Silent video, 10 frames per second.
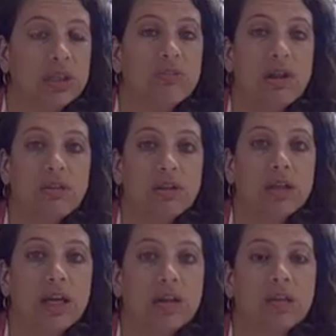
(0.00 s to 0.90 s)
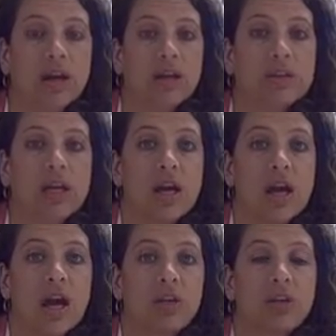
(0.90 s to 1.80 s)
leave out the like or as
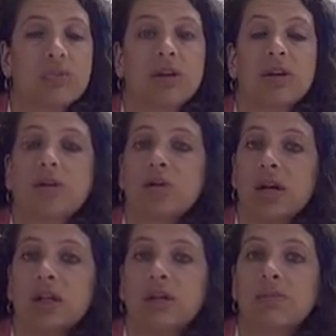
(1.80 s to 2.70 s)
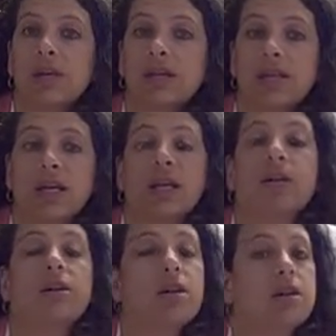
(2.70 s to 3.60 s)
and you compare them directly by
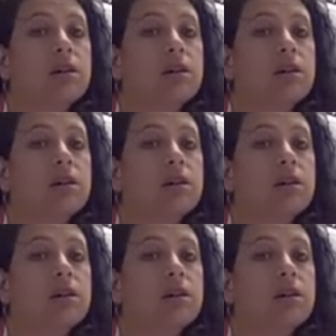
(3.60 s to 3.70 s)
saying